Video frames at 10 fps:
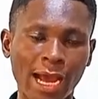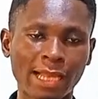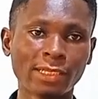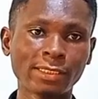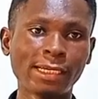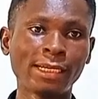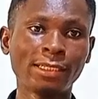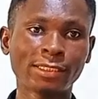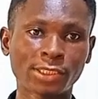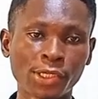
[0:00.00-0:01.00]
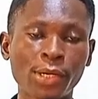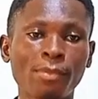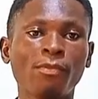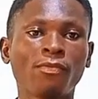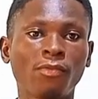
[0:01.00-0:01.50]
Another
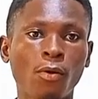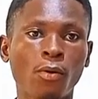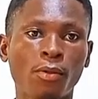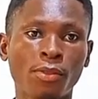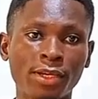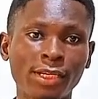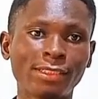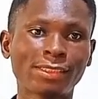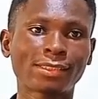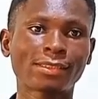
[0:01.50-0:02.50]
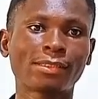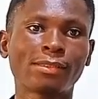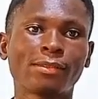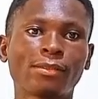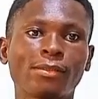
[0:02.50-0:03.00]
term for this
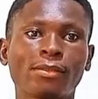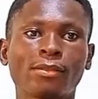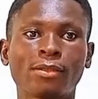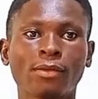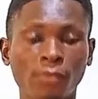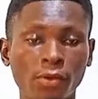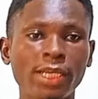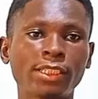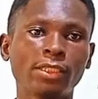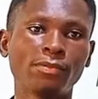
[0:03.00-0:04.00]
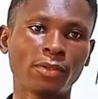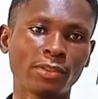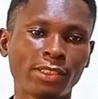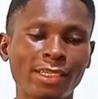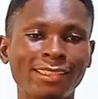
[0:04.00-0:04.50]
phonation
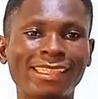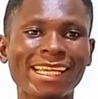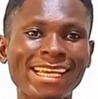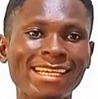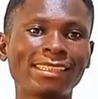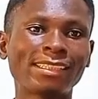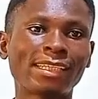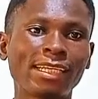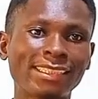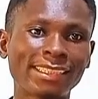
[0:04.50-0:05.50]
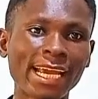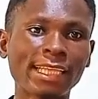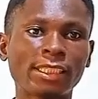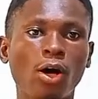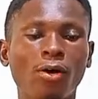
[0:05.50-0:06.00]
process is
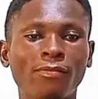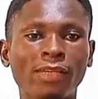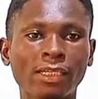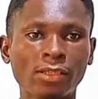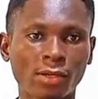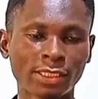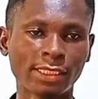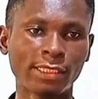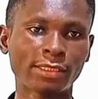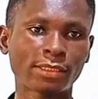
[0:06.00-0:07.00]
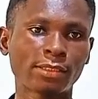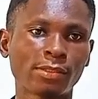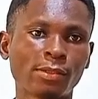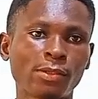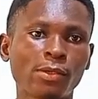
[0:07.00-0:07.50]
state of the glottis.
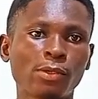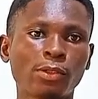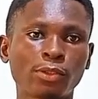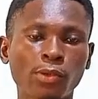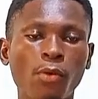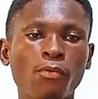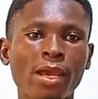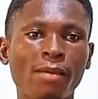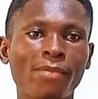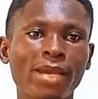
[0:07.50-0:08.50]
So we are